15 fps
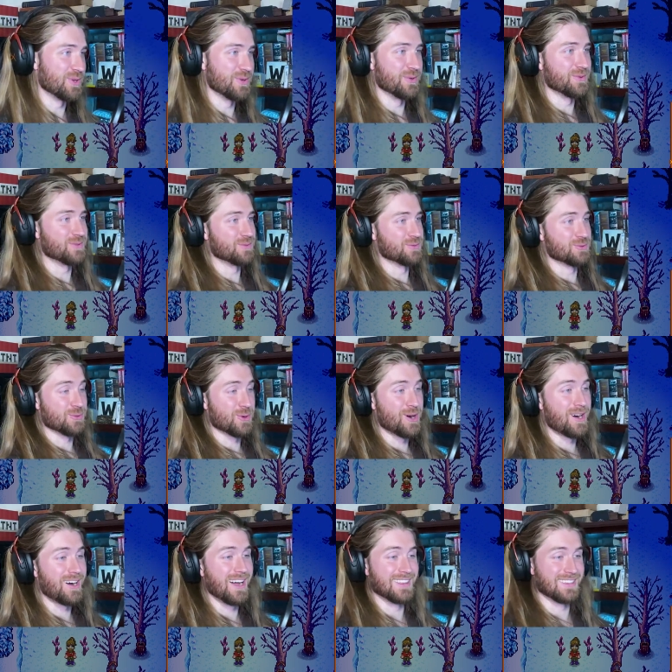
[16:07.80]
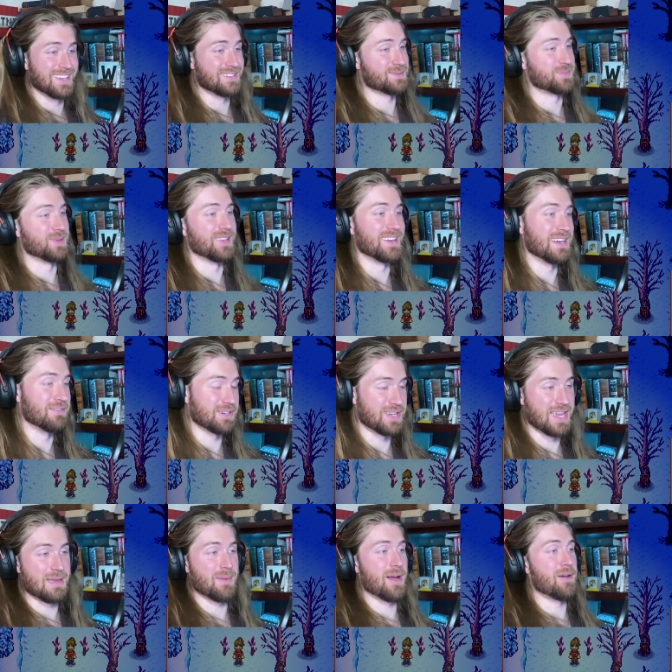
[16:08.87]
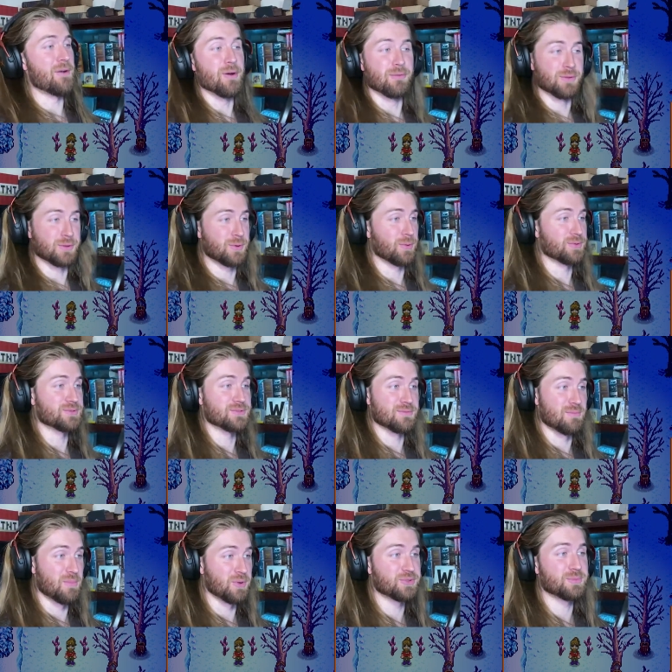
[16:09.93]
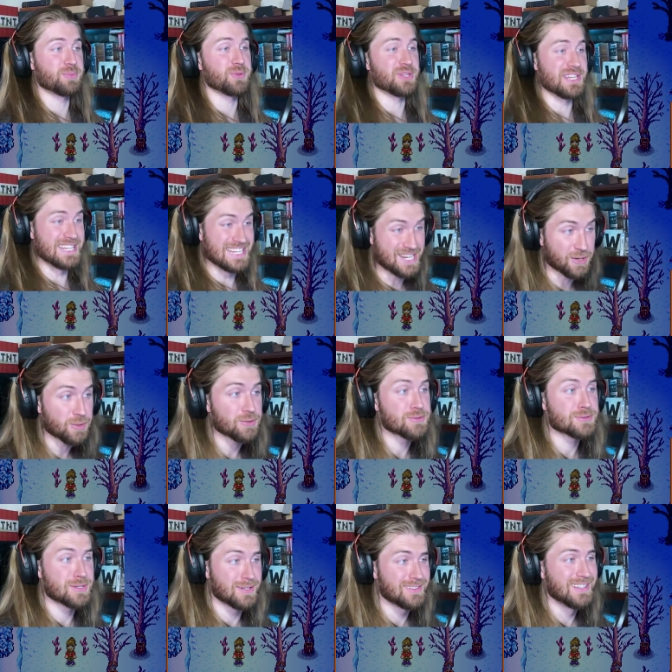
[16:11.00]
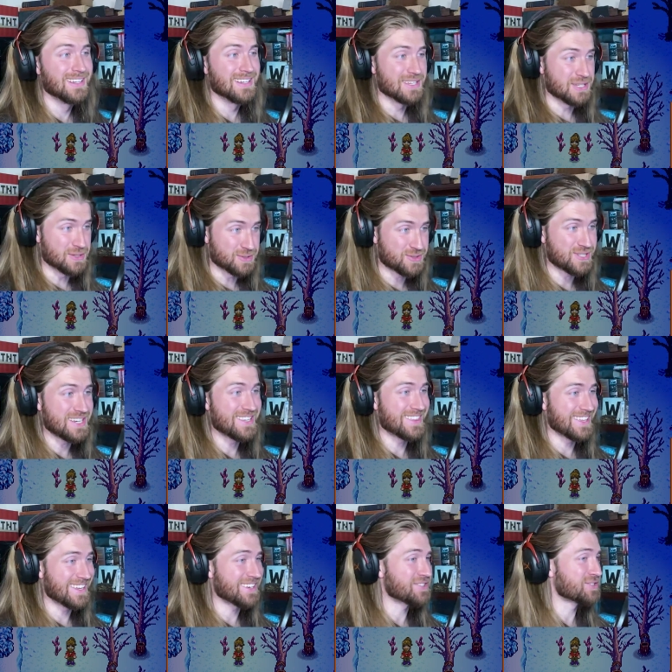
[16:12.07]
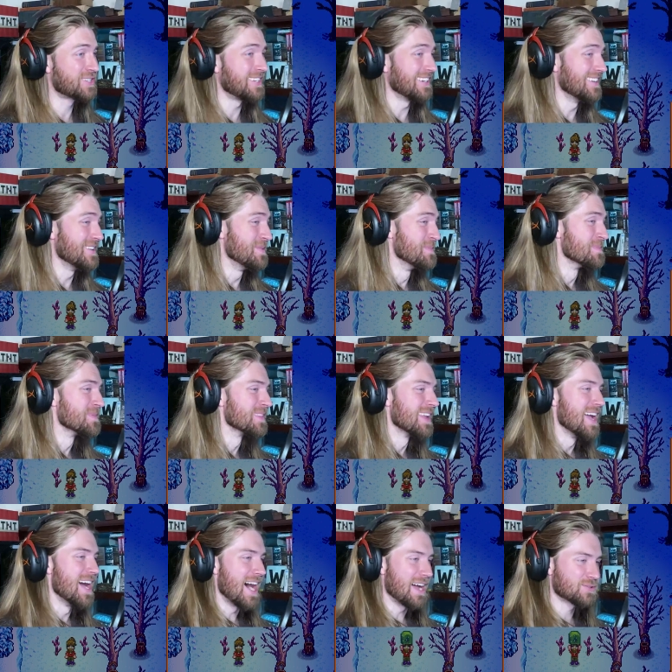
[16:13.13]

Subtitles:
you draw a Let's Play of a game out over the course of multiple years. You see things. I